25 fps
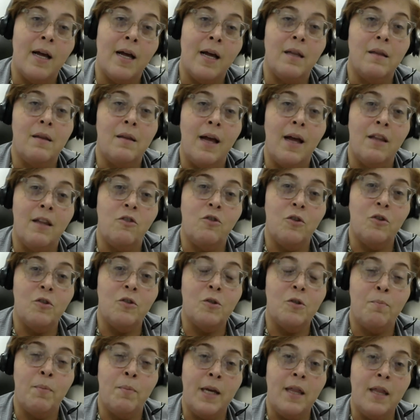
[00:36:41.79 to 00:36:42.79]
and
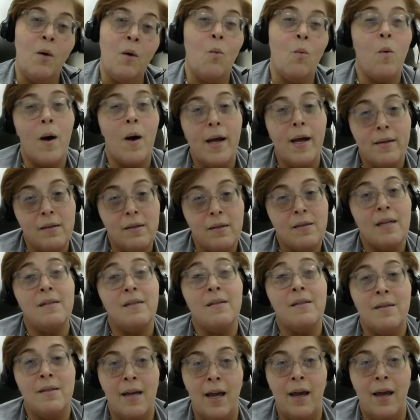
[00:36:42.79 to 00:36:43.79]
just be the ones that
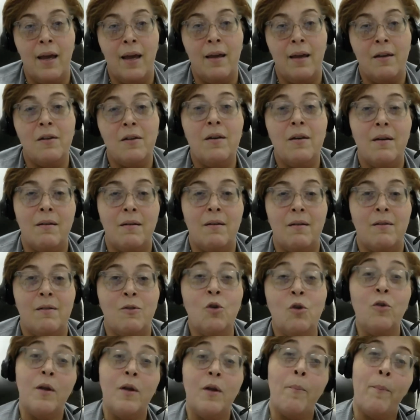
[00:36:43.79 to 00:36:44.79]
say
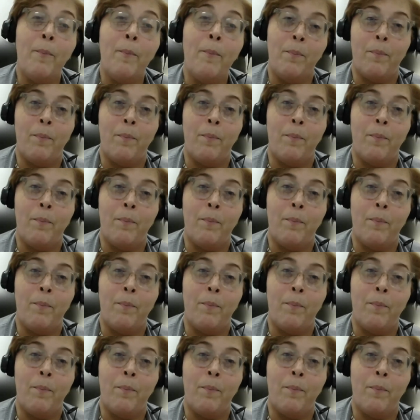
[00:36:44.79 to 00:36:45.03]
to the